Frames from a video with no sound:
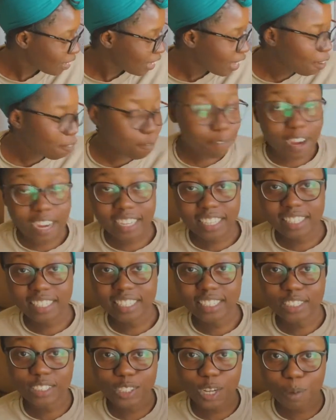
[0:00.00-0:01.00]
And finally,
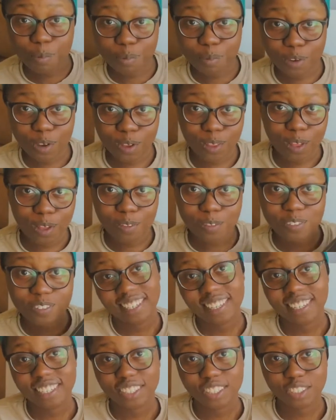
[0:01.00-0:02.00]
to top it all off,
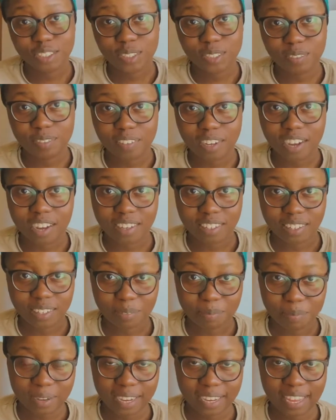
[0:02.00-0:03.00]
A History of Ghana
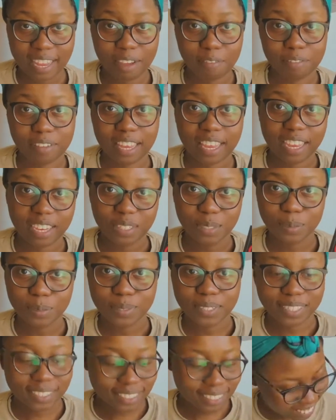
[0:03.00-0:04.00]
by F.K.
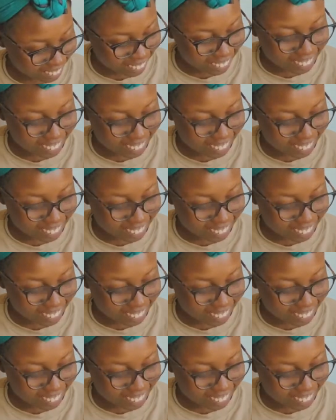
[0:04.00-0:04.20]
Twigs.